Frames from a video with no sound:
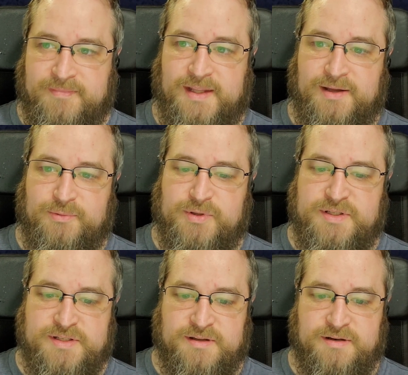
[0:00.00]
that
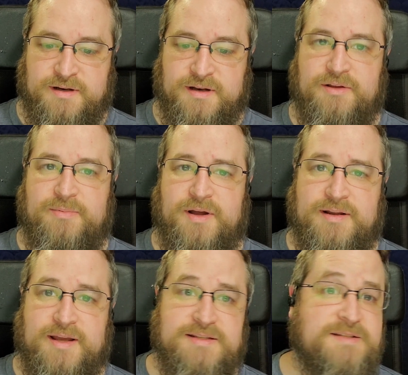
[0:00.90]
was on another podcast.